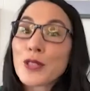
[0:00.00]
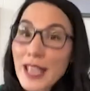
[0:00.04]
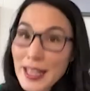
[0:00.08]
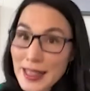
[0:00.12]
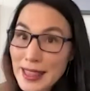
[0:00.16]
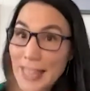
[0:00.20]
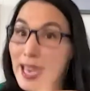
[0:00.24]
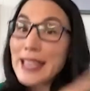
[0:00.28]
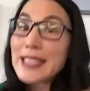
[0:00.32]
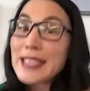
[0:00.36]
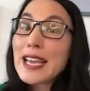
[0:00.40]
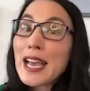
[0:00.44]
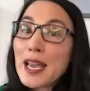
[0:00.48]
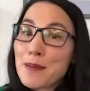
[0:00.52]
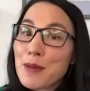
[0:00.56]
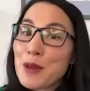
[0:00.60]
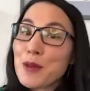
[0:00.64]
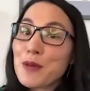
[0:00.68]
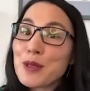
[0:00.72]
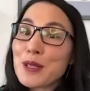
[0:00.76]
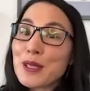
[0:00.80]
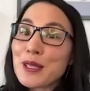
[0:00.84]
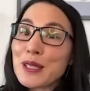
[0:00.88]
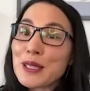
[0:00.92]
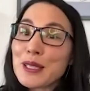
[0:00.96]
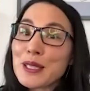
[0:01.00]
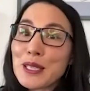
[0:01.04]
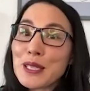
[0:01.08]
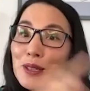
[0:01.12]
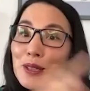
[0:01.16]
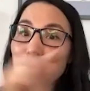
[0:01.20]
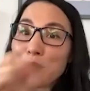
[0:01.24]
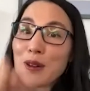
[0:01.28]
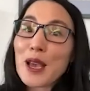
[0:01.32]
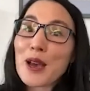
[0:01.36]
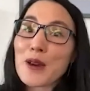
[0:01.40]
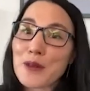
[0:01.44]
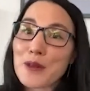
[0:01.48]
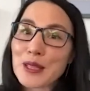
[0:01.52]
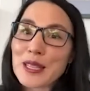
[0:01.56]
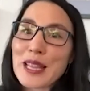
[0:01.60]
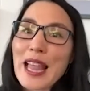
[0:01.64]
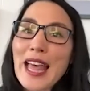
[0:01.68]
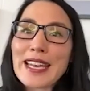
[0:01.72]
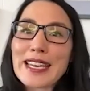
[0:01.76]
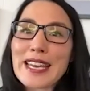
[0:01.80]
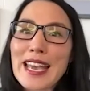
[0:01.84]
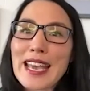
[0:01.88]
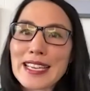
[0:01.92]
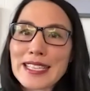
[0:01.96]
At that time, it was Latino, now
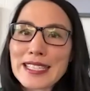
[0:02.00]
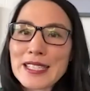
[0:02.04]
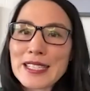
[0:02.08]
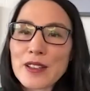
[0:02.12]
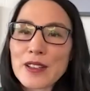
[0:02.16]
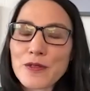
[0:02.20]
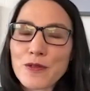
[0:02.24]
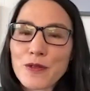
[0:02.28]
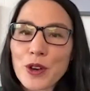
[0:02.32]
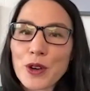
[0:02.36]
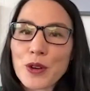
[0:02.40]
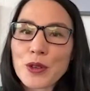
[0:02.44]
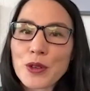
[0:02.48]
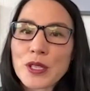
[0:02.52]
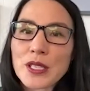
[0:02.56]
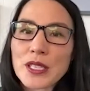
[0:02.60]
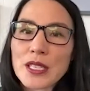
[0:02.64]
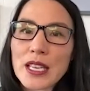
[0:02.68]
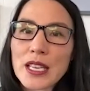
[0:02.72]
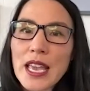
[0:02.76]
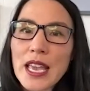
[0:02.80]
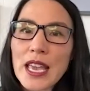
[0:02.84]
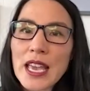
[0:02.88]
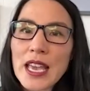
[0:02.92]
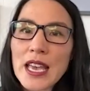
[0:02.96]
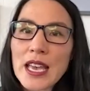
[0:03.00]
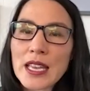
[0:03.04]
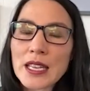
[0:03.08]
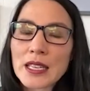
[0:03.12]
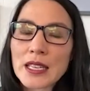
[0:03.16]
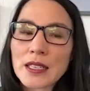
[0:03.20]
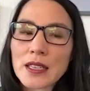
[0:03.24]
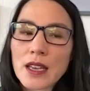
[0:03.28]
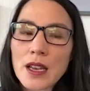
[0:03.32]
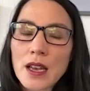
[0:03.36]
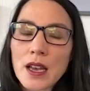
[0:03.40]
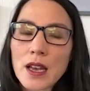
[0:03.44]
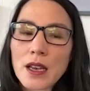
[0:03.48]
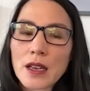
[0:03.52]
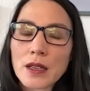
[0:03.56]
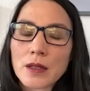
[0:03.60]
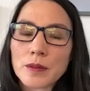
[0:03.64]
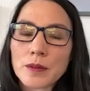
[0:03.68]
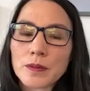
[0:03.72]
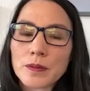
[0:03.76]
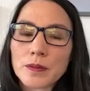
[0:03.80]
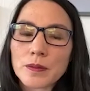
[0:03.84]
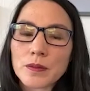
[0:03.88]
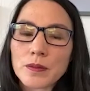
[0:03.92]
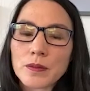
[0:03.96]
Latinx folks. And
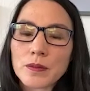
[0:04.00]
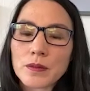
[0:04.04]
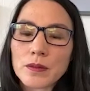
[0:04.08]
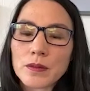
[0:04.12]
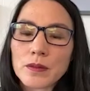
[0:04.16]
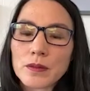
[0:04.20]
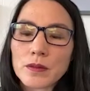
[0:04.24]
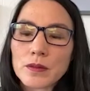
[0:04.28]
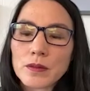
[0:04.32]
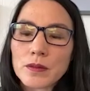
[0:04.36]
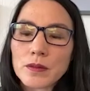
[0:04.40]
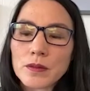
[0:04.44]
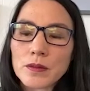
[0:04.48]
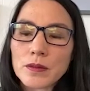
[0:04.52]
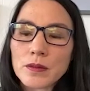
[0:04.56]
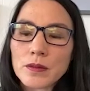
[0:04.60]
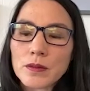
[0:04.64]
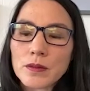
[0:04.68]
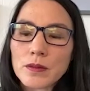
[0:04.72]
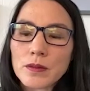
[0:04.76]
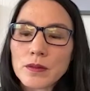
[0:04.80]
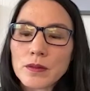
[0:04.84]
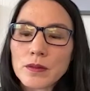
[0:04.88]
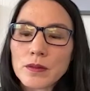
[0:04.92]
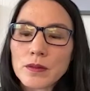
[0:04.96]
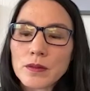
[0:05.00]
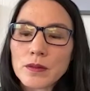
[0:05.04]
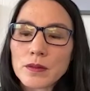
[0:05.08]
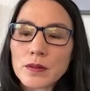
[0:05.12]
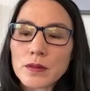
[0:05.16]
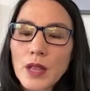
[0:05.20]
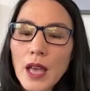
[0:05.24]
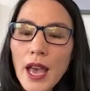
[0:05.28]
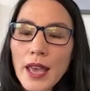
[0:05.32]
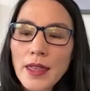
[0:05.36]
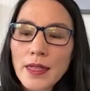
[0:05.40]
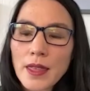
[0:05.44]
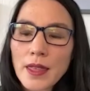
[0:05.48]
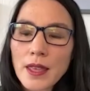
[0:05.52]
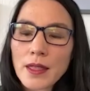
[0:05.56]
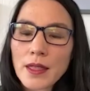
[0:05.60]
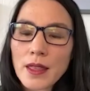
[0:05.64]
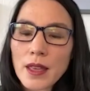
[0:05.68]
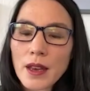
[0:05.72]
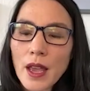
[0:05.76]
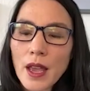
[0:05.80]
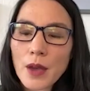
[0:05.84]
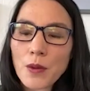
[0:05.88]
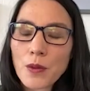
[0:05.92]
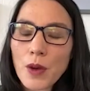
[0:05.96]
I think
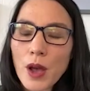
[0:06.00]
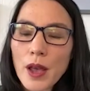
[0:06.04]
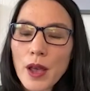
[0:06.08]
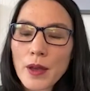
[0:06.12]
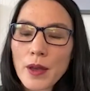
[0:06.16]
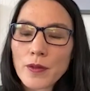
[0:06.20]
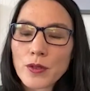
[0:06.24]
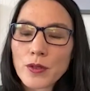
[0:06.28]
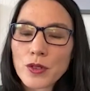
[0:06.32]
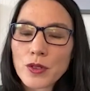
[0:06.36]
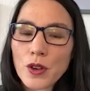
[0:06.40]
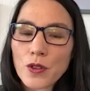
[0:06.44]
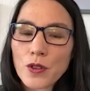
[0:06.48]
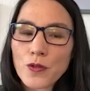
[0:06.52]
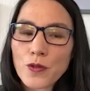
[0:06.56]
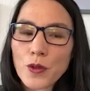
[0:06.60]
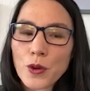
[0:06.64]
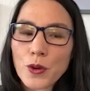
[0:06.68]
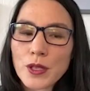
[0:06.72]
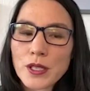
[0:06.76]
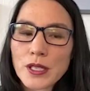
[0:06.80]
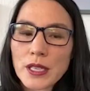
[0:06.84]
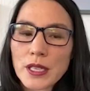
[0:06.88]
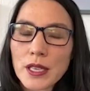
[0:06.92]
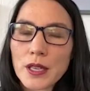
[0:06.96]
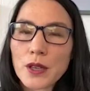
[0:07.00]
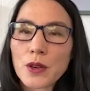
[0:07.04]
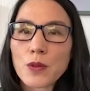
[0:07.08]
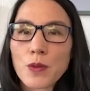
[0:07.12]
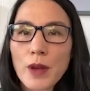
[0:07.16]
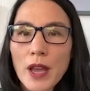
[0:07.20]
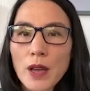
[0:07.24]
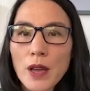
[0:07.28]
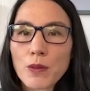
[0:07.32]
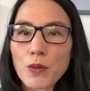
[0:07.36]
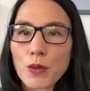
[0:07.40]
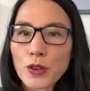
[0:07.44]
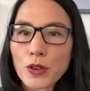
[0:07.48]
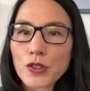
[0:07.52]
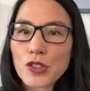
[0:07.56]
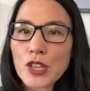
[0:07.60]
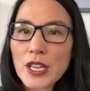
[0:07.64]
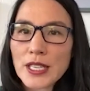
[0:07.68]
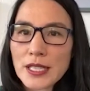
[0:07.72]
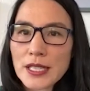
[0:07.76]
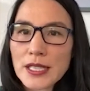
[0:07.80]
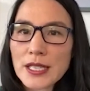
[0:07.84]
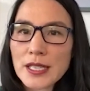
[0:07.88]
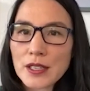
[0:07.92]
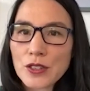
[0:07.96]
then I started focusing in around more
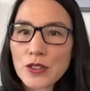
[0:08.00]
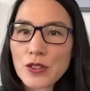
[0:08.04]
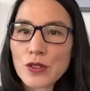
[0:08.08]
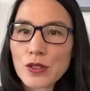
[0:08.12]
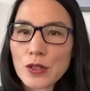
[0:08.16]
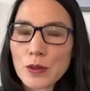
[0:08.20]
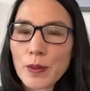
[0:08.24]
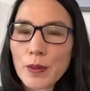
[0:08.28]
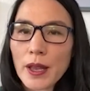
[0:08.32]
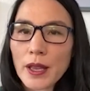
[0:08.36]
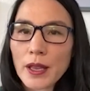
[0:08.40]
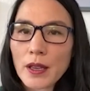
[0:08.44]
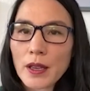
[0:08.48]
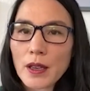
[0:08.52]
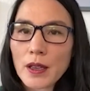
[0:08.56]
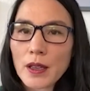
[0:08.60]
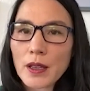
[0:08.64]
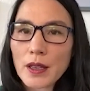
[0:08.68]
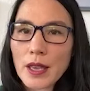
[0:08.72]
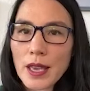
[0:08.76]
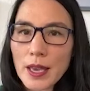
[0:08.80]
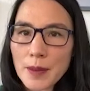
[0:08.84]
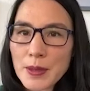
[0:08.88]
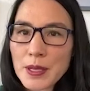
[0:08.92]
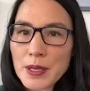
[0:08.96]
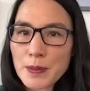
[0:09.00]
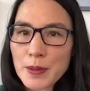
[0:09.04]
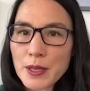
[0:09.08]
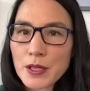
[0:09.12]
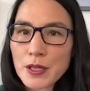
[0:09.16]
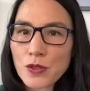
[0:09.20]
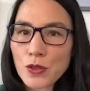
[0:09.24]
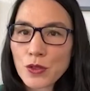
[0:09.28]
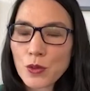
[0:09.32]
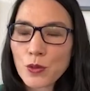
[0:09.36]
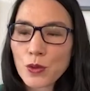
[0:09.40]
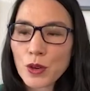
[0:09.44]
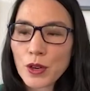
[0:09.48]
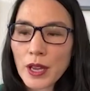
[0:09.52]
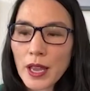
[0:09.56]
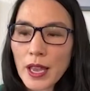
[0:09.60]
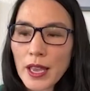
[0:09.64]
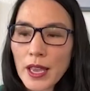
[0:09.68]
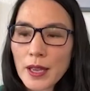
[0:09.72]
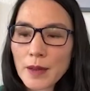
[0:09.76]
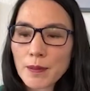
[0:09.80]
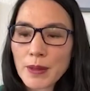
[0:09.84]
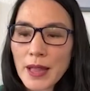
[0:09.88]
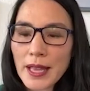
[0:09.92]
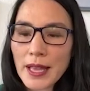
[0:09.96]
justice issues in my campus ministry work
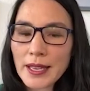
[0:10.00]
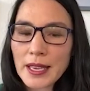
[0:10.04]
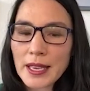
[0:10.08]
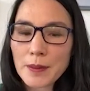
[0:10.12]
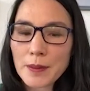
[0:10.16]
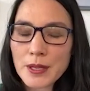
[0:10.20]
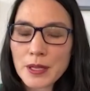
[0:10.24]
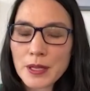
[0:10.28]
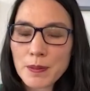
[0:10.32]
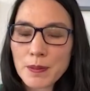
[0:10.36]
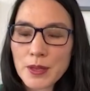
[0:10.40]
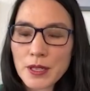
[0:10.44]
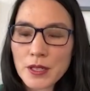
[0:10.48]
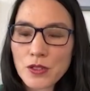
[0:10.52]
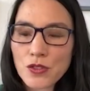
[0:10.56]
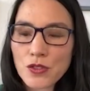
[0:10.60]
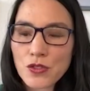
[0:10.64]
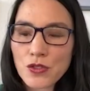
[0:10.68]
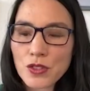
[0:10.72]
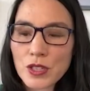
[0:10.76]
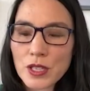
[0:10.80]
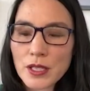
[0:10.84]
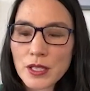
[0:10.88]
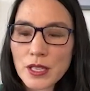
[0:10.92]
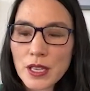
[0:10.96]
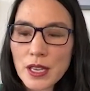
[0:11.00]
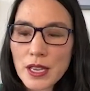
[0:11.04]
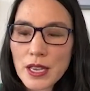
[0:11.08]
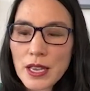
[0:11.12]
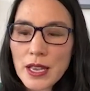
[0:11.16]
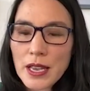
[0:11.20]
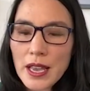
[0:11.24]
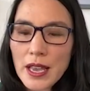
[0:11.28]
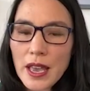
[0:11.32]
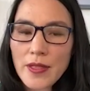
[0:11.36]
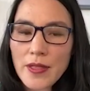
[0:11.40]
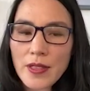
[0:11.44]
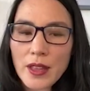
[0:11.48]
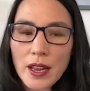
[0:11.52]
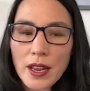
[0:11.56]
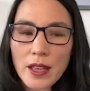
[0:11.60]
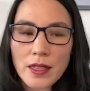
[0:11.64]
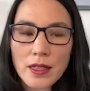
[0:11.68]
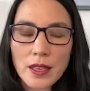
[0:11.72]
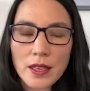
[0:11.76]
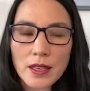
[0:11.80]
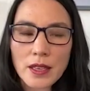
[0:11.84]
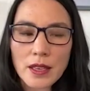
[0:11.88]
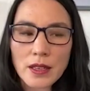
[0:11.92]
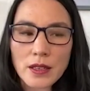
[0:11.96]
and Black campus ministries. And then I
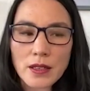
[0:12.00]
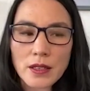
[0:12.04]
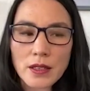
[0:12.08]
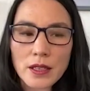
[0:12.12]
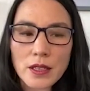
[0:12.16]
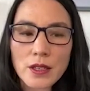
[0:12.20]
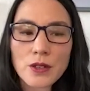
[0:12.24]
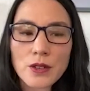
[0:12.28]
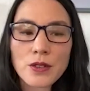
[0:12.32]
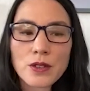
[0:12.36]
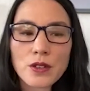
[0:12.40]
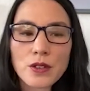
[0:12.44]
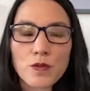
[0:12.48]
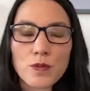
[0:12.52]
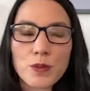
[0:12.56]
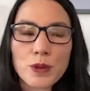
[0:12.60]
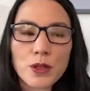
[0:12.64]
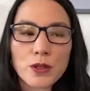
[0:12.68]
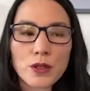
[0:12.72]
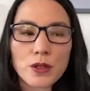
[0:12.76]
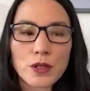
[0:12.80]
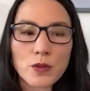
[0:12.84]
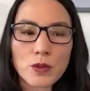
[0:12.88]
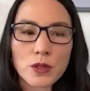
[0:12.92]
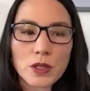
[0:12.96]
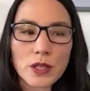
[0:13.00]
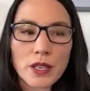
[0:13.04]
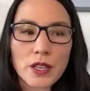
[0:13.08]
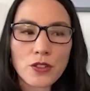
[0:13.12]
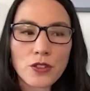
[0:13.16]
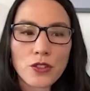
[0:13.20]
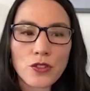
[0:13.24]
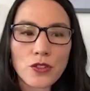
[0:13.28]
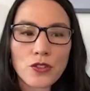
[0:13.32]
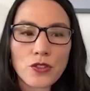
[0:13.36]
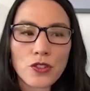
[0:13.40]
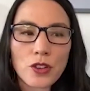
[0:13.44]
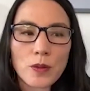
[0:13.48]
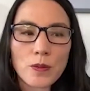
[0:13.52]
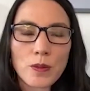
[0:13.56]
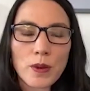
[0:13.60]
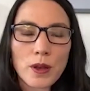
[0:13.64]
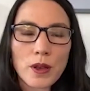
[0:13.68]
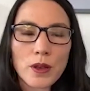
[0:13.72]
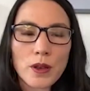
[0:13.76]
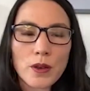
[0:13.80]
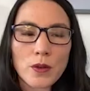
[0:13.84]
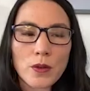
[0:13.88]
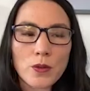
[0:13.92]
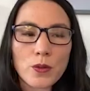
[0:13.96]
think in years of building relationship,
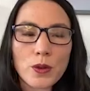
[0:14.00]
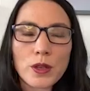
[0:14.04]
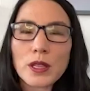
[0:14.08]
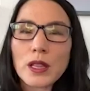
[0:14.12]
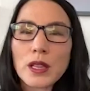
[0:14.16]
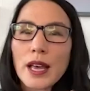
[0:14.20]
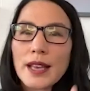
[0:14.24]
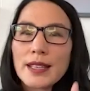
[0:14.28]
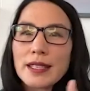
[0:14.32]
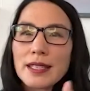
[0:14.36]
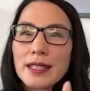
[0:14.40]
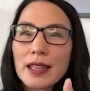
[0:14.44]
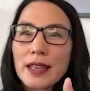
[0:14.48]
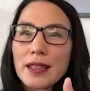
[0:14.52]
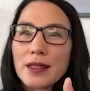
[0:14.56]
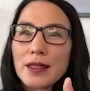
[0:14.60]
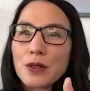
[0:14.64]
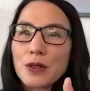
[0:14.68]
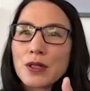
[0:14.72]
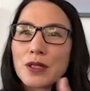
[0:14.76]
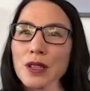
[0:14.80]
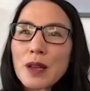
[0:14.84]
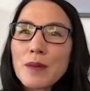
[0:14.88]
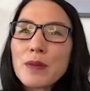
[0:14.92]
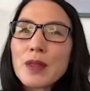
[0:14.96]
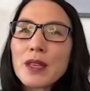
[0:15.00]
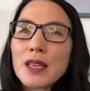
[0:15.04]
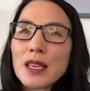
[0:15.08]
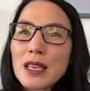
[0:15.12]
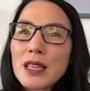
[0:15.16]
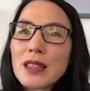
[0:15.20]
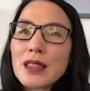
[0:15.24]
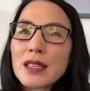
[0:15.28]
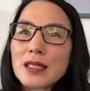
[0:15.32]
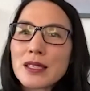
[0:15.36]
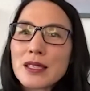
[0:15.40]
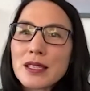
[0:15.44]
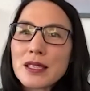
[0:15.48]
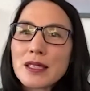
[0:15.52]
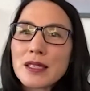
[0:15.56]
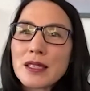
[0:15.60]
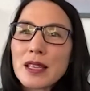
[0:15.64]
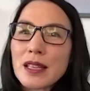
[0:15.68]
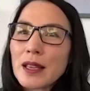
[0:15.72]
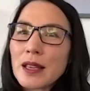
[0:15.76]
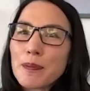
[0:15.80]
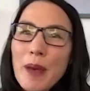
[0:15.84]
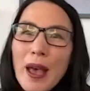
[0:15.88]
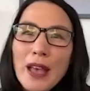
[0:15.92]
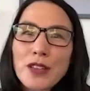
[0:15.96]
realizing like there's something in this system,
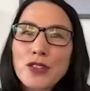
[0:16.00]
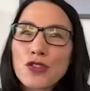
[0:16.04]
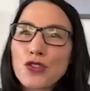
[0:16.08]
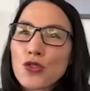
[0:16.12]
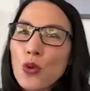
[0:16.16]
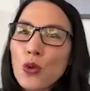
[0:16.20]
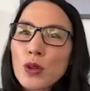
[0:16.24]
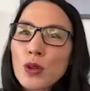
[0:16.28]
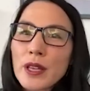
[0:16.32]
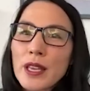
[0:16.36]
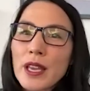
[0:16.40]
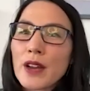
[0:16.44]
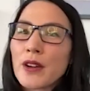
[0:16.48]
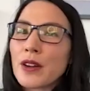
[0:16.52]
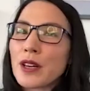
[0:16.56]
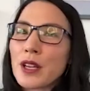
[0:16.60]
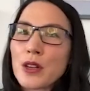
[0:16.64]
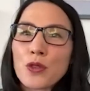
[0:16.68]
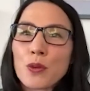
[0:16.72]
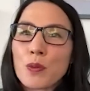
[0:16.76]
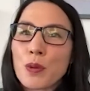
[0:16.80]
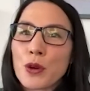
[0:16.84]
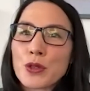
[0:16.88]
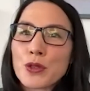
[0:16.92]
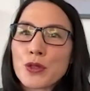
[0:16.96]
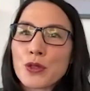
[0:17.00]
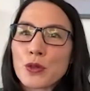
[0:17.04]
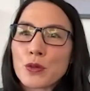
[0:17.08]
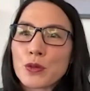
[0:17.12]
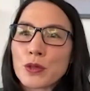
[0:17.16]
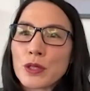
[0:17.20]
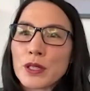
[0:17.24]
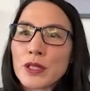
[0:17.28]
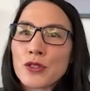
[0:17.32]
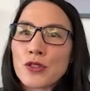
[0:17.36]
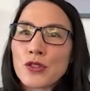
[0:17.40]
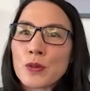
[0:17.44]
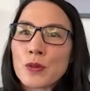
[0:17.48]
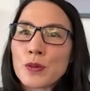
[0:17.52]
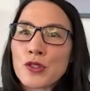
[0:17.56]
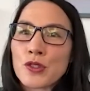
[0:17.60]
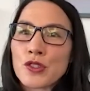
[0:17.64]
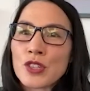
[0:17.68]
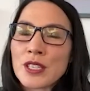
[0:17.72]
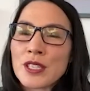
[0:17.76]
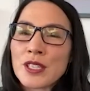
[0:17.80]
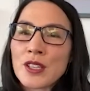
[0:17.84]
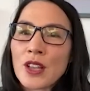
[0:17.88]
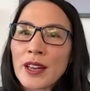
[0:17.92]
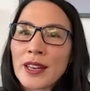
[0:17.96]
like pastoral care and interpersonal relationships is
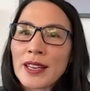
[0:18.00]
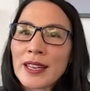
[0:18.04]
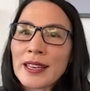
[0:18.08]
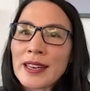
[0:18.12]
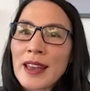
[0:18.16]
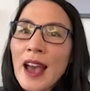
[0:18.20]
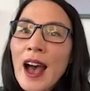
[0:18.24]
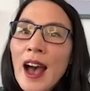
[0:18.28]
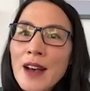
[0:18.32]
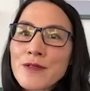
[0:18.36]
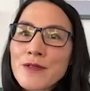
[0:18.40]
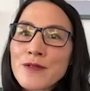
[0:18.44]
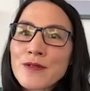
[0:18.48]
just not enough.